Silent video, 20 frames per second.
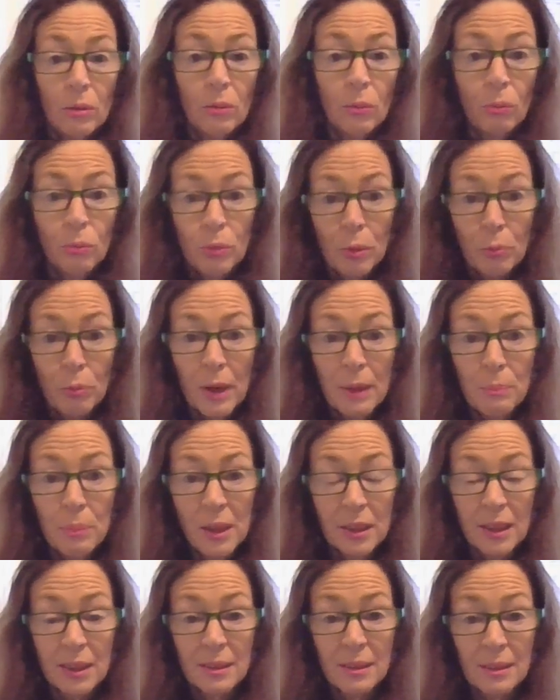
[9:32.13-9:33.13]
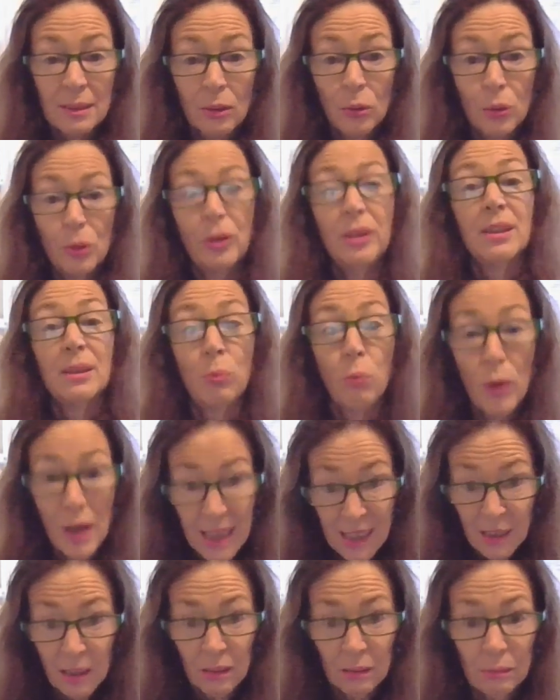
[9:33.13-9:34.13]
We're rebuilding the school this
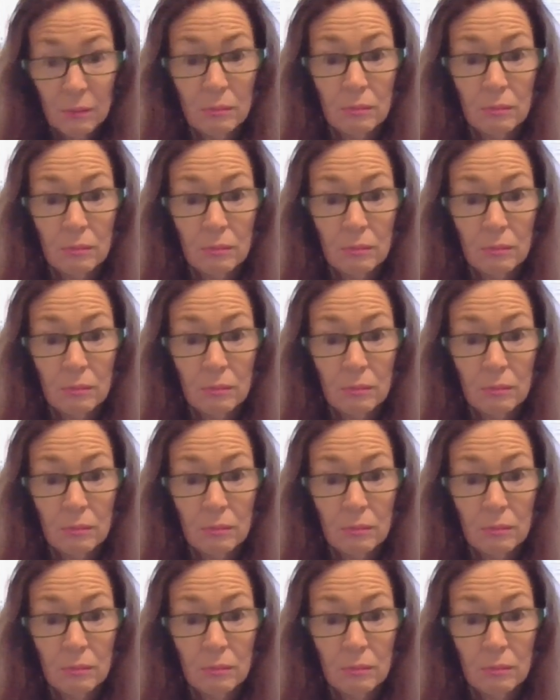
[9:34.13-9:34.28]
week.